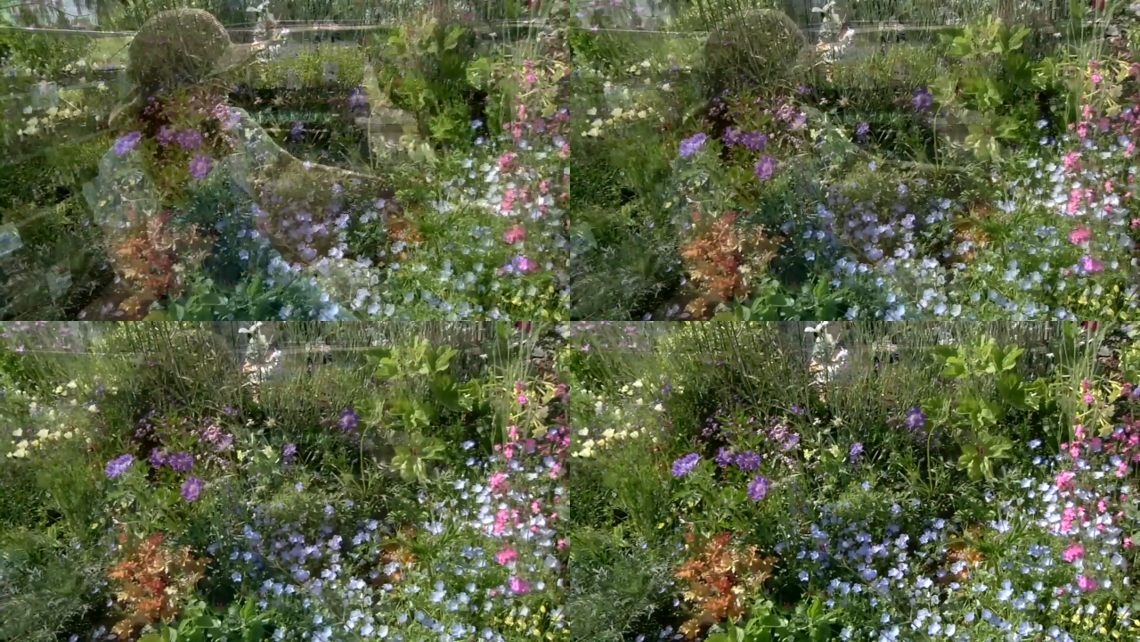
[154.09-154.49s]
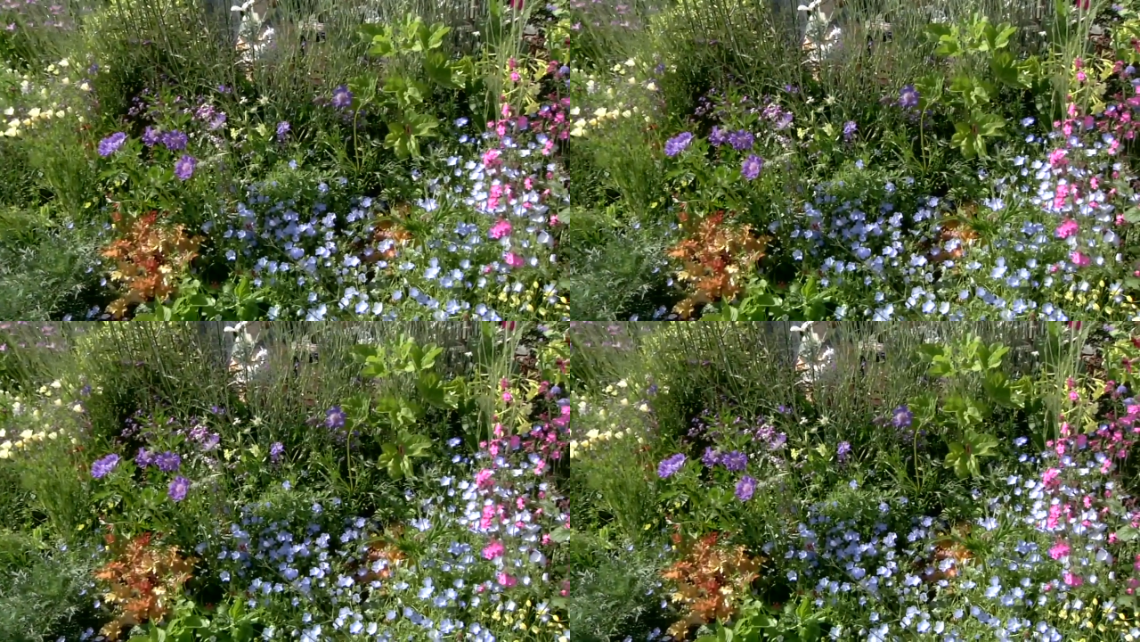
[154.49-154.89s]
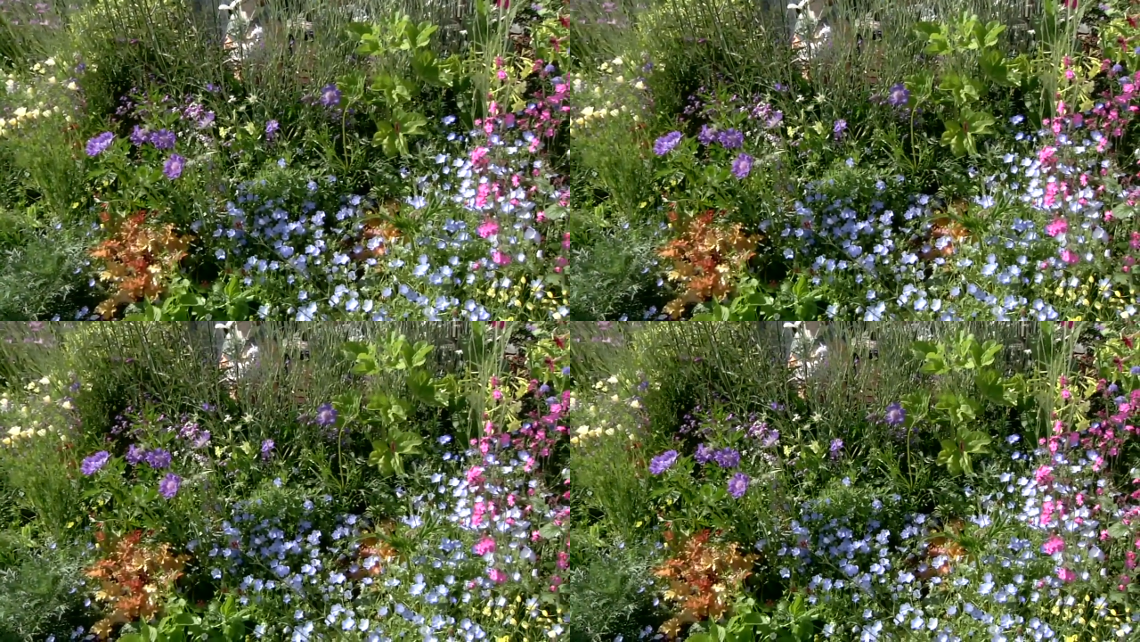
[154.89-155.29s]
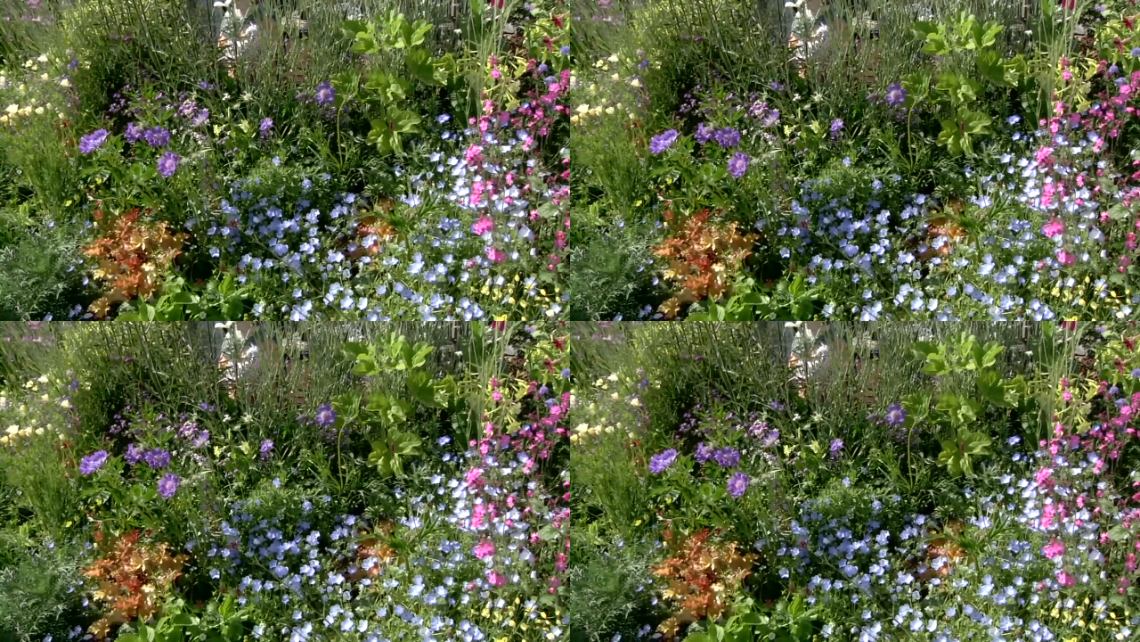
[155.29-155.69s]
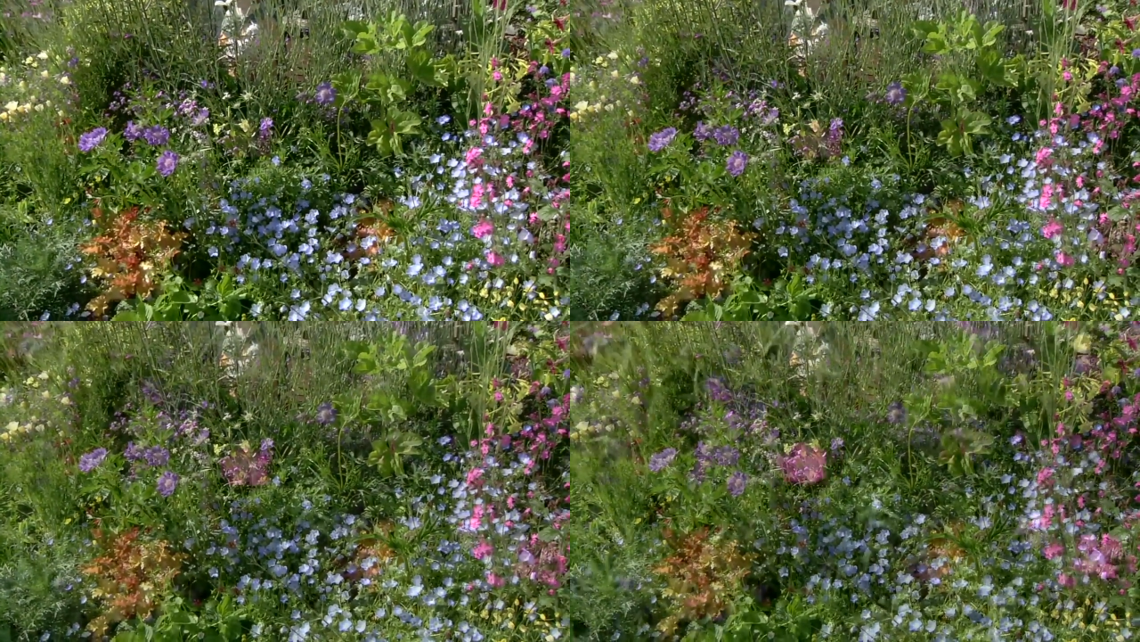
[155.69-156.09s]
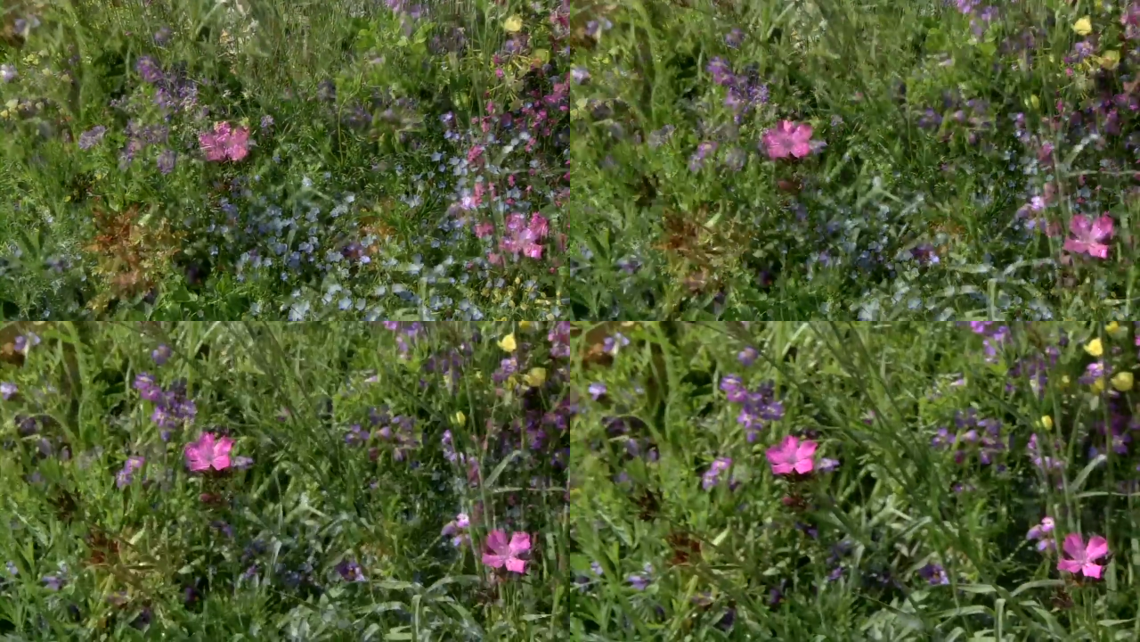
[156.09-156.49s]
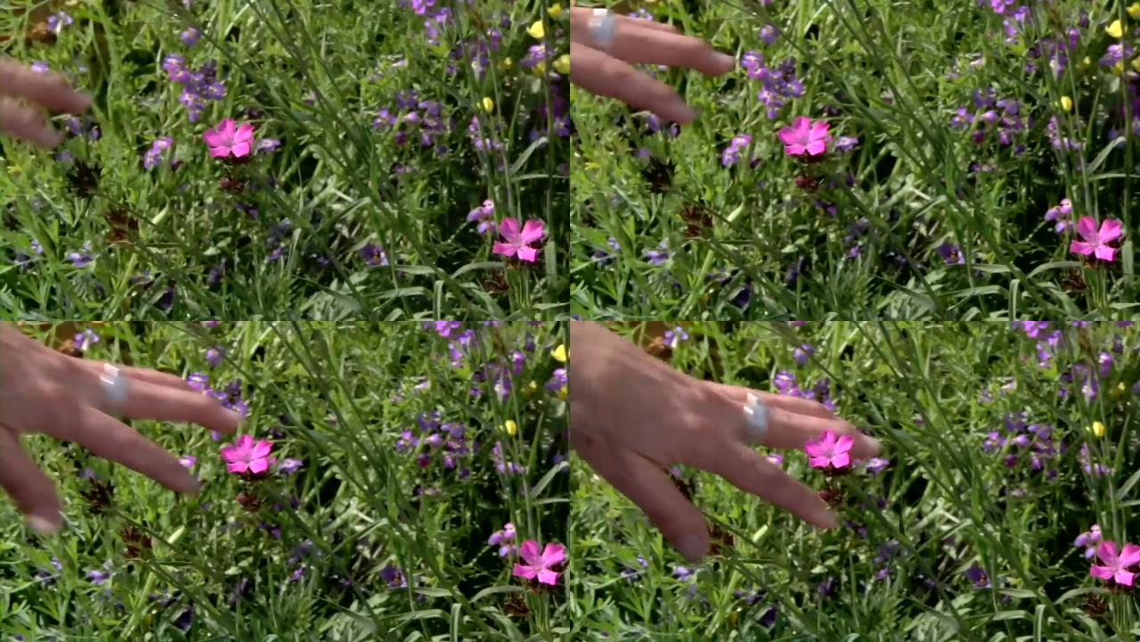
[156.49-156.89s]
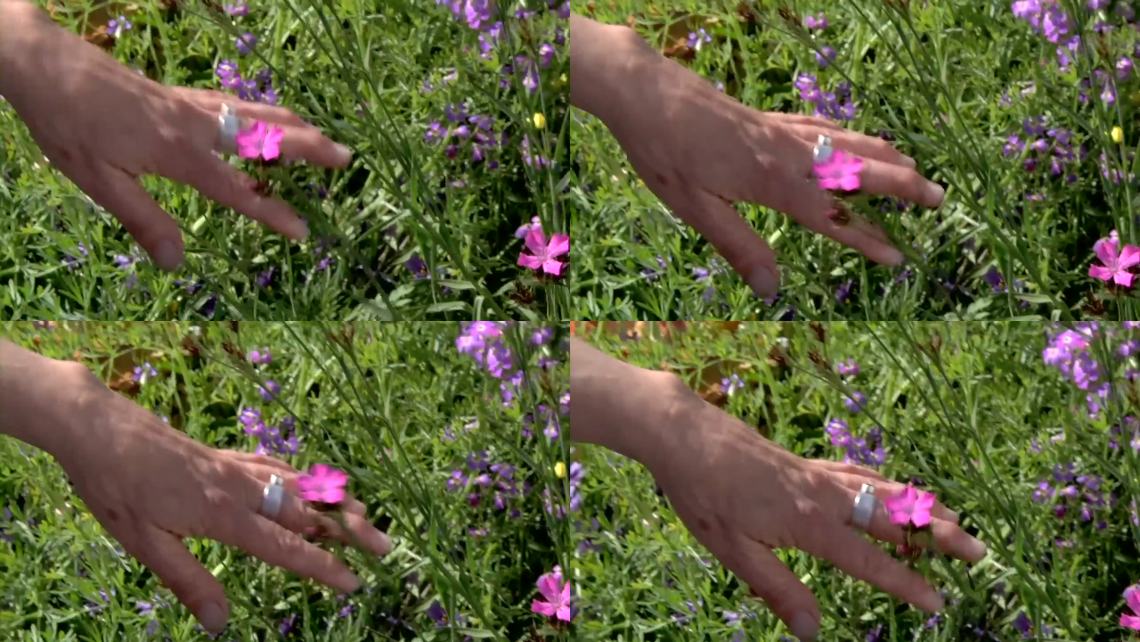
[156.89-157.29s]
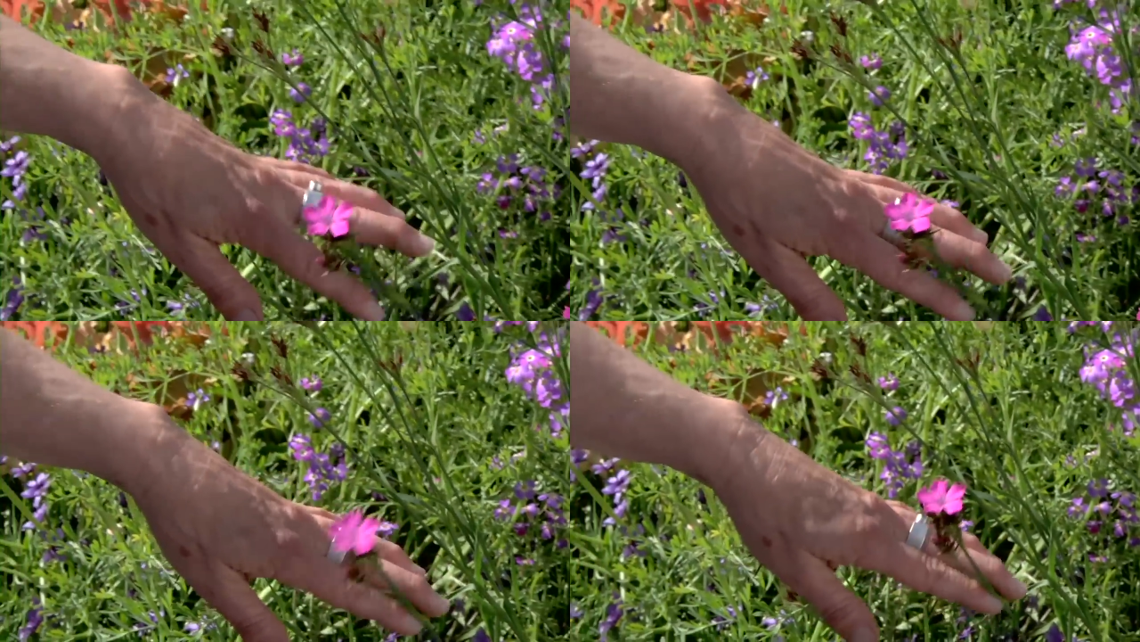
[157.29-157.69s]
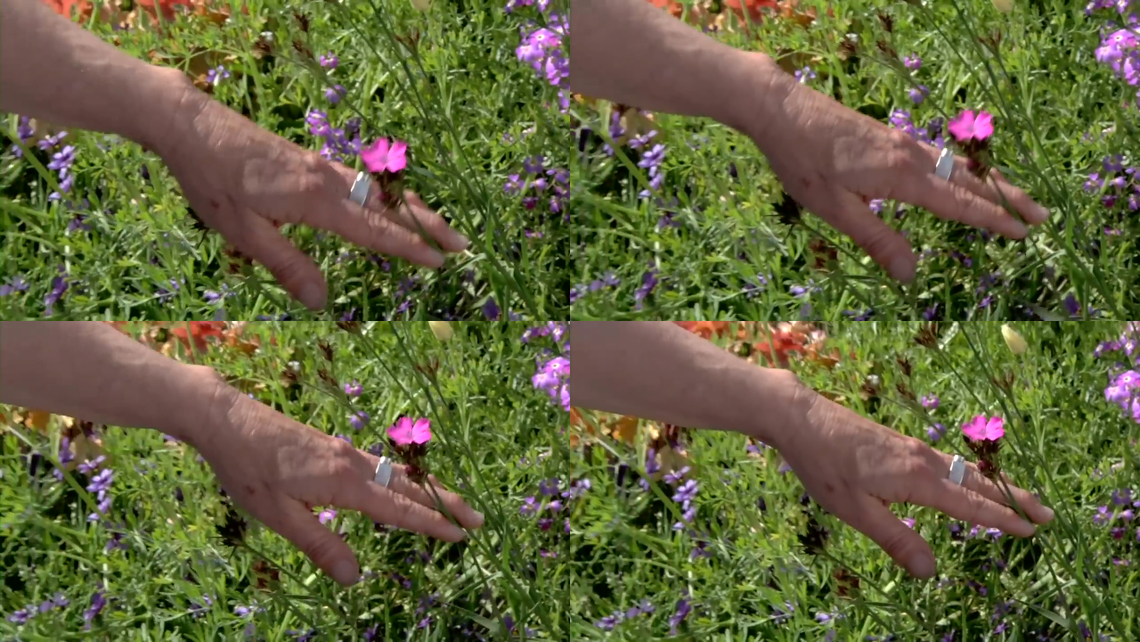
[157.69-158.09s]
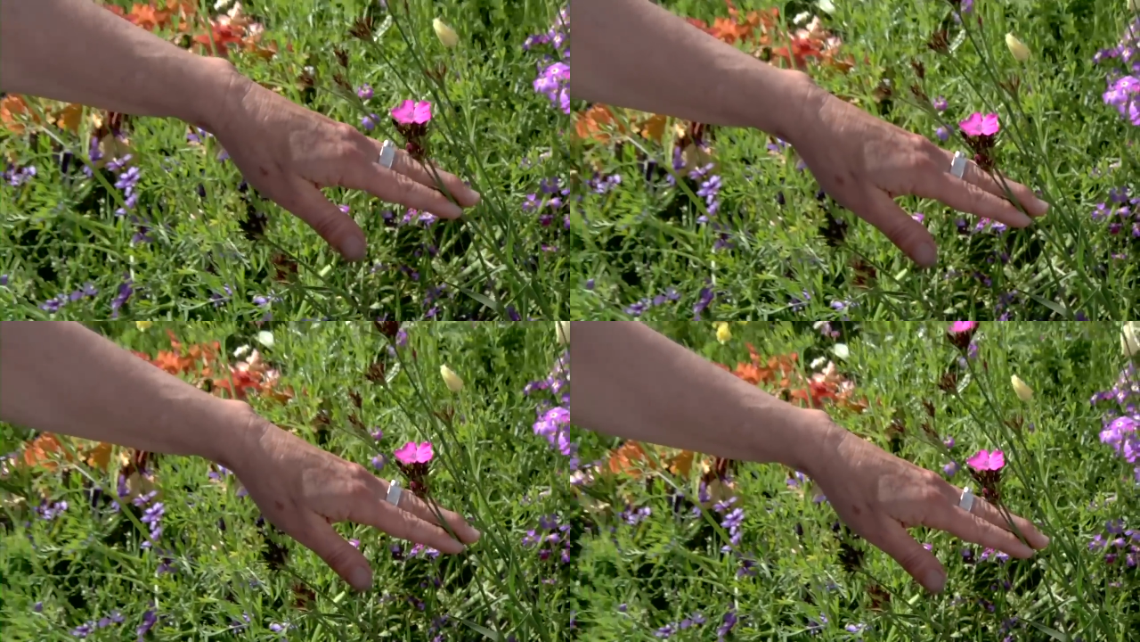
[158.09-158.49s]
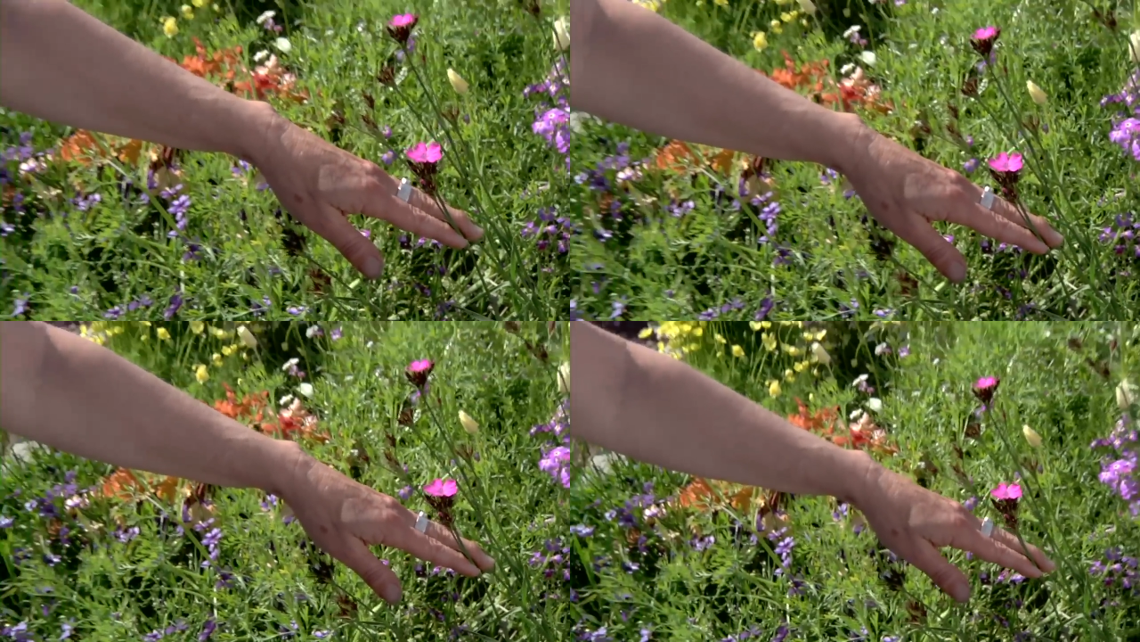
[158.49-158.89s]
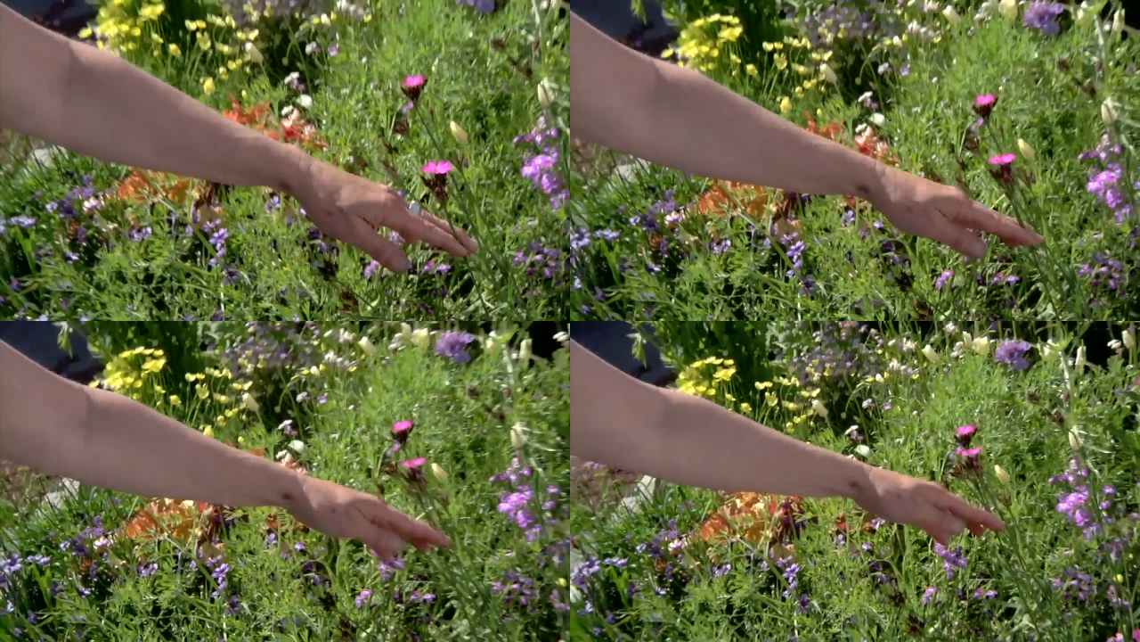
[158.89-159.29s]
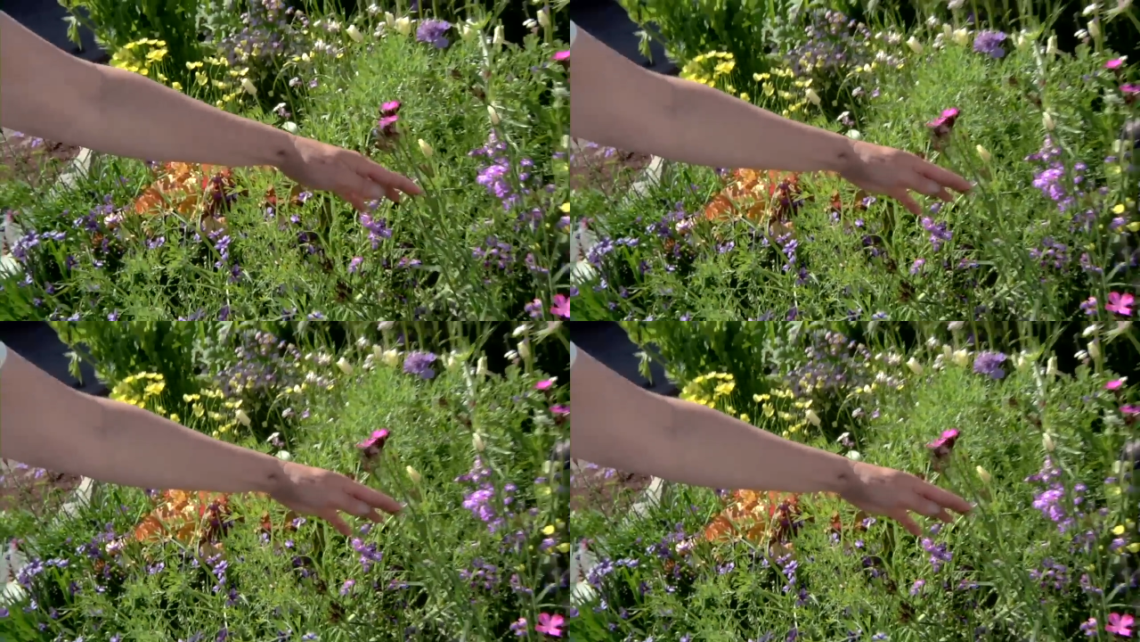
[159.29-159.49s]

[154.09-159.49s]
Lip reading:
No face is visible, so there are no lips to read.